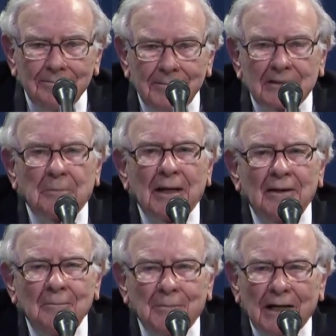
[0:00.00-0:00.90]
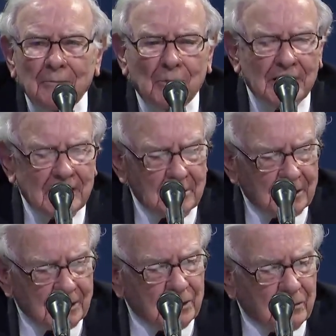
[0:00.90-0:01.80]
that's beyond what
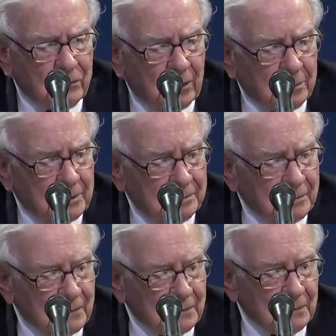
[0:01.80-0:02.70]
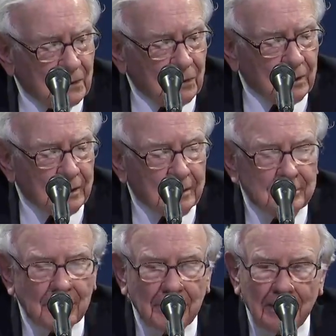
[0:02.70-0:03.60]
anybody could have dreamt earlier.
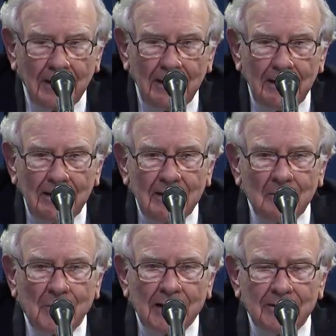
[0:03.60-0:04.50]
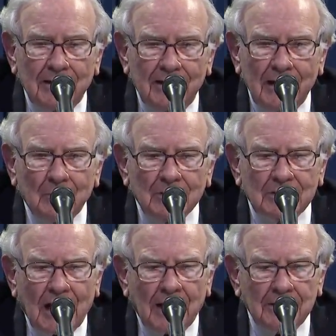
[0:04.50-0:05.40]
But it
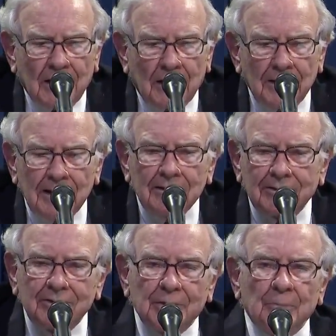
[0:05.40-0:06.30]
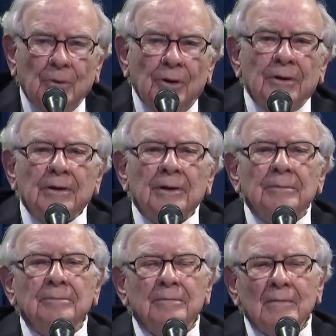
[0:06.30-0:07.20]
was not done, and this is important,
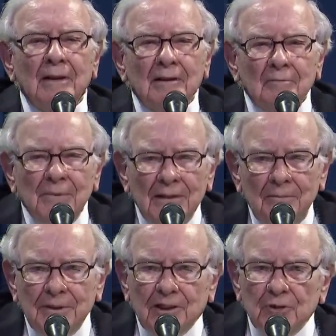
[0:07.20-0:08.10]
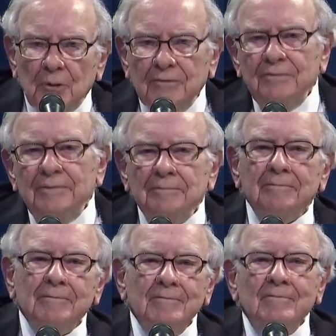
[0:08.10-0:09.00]
because we've
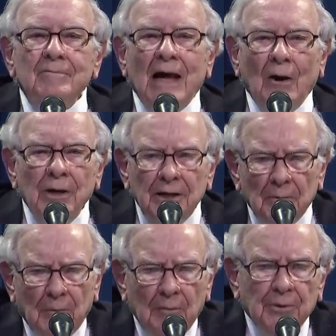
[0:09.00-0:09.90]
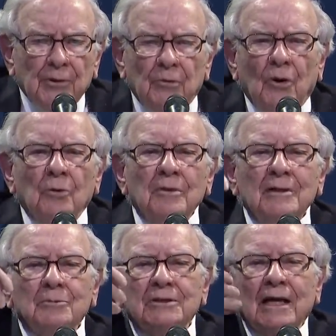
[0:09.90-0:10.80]
now hit a bump in the road.
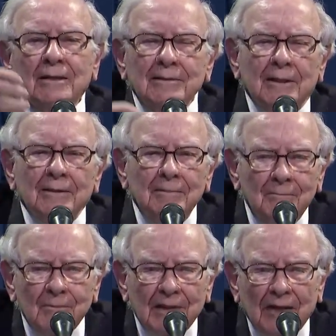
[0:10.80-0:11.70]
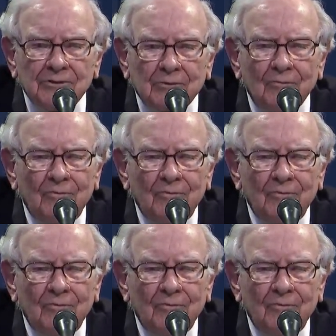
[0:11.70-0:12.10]
It was not done without some